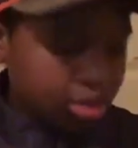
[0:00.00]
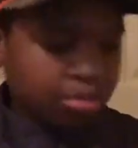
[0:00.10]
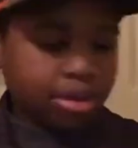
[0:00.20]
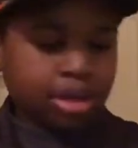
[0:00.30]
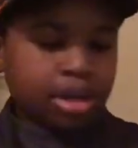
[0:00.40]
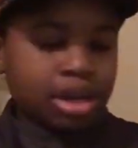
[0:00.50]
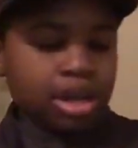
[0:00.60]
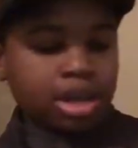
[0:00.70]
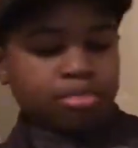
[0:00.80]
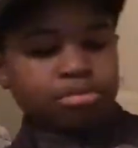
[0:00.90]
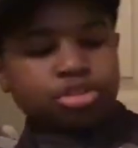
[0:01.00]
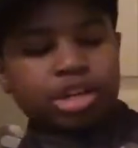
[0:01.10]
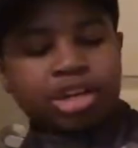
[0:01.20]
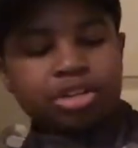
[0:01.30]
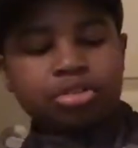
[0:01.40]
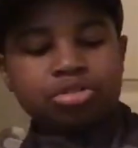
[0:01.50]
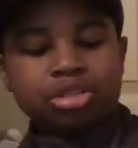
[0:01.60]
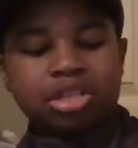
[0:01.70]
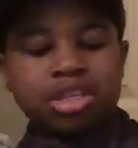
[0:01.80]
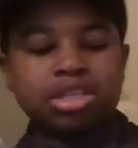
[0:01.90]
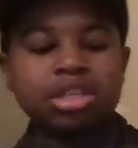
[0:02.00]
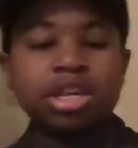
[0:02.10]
But I'm gonna try to use these.